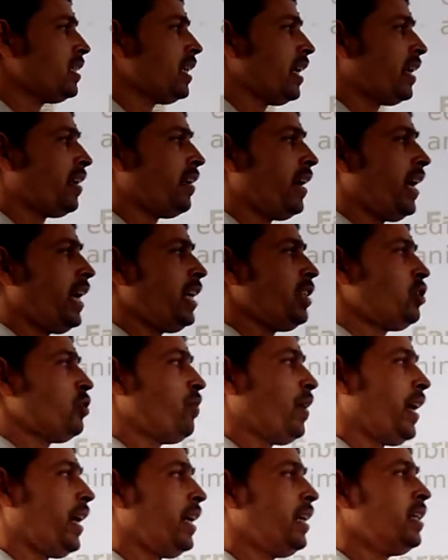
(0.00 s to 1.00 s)
is a great
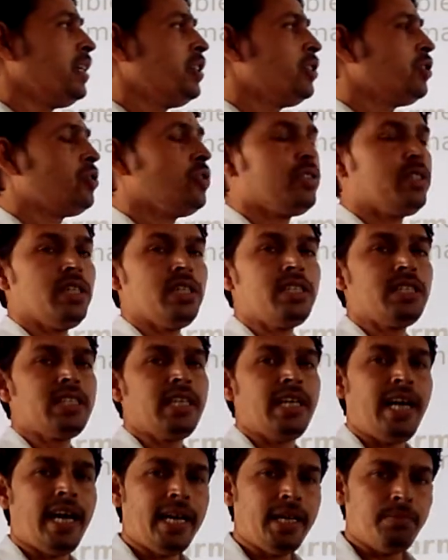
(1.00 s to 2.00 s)
way to
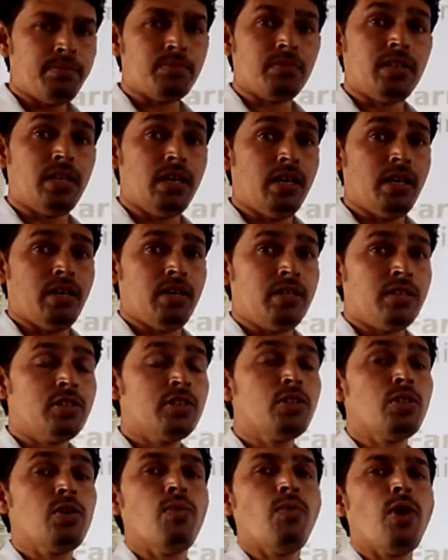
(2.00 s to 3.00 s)
describe
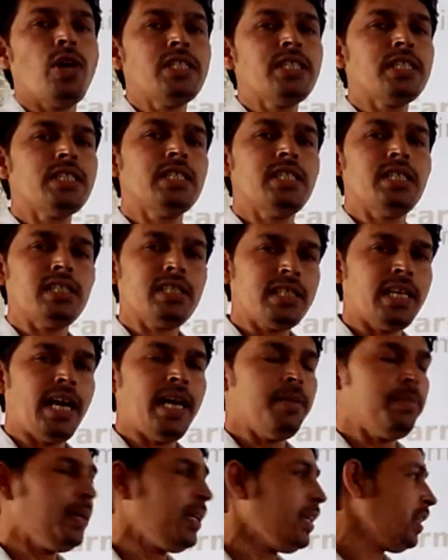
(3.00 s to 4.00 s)
the, so what's
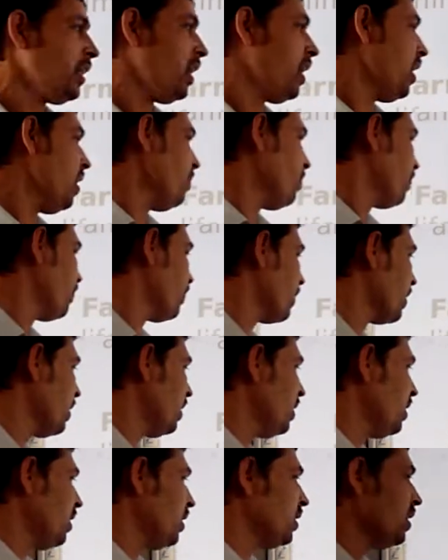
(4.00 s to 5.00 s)
describing here?
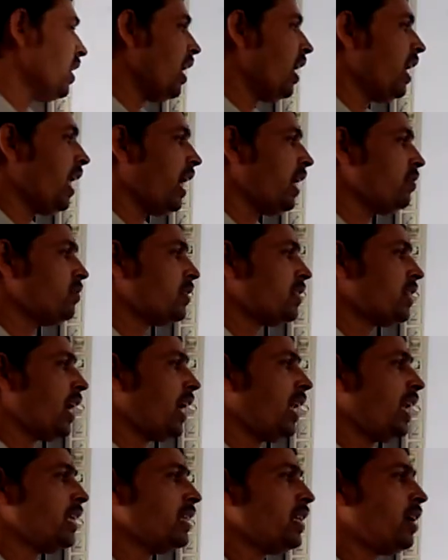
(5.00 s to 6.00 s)
The
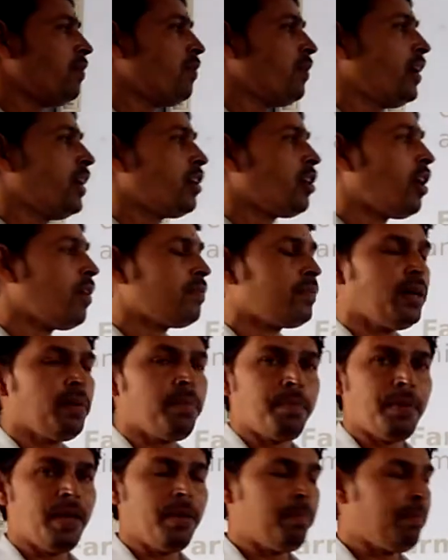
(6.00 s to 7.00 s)
lifestyle and the work of
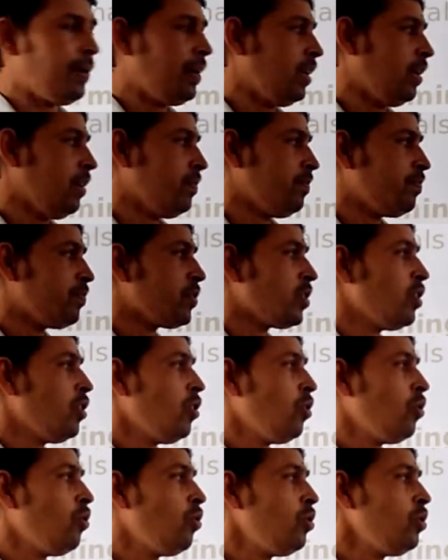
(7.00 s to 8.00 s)
the people
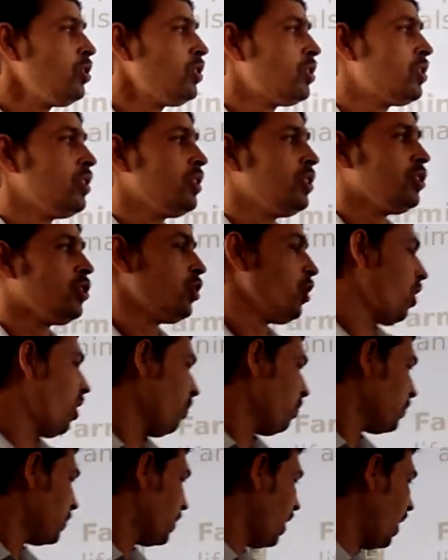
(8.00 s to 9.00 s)
whose
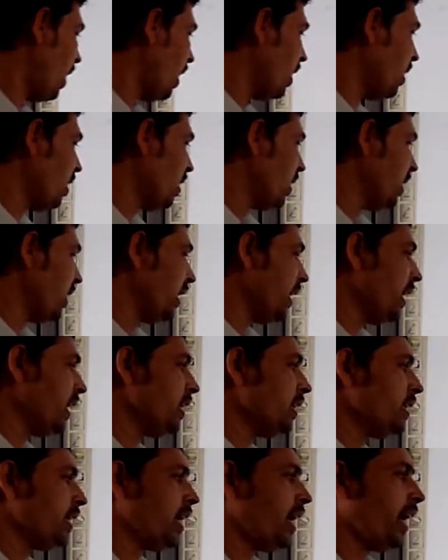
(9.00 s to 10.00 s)
jobs are
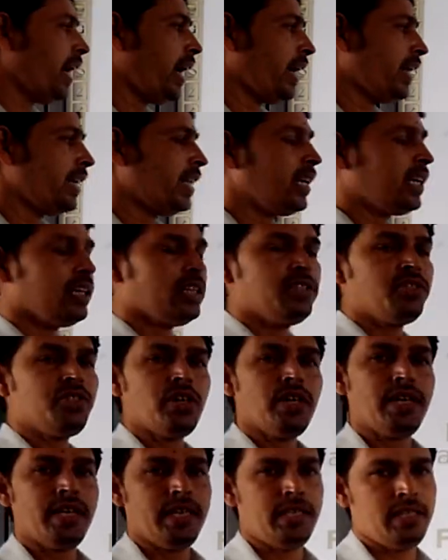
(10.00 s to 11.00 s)
in the
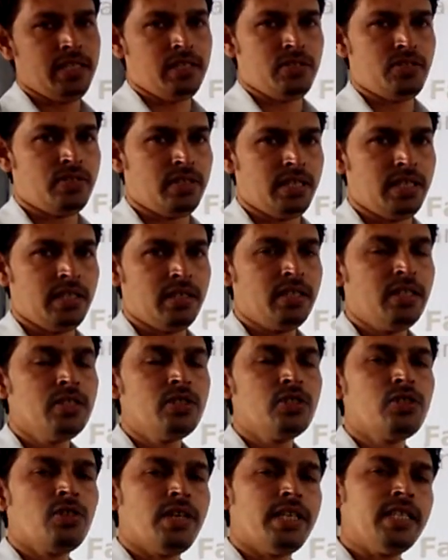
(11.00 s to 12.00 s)
agriculture industry.
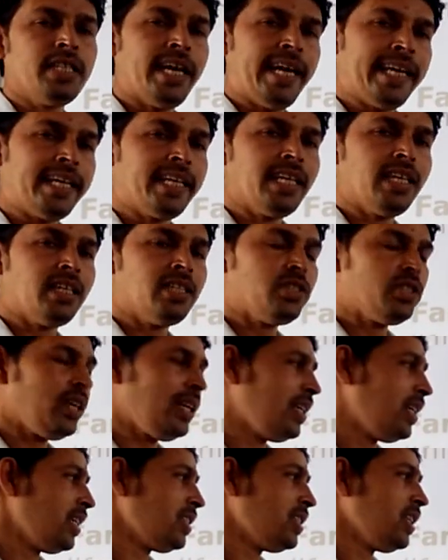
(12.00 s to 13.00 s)
So in the agriculture
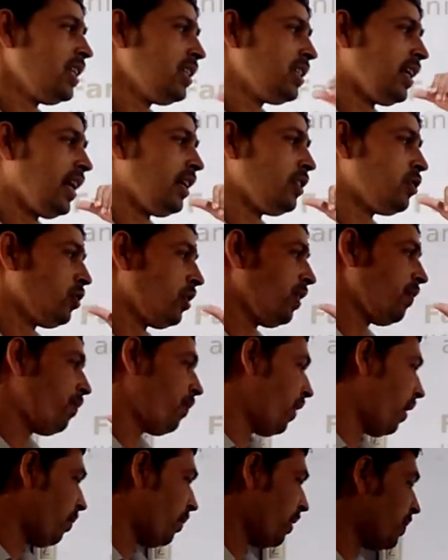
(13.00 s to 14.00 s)
industry they are doing
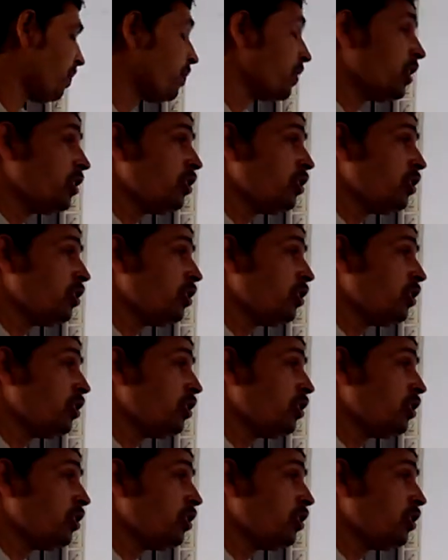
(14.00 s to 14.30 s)
farming.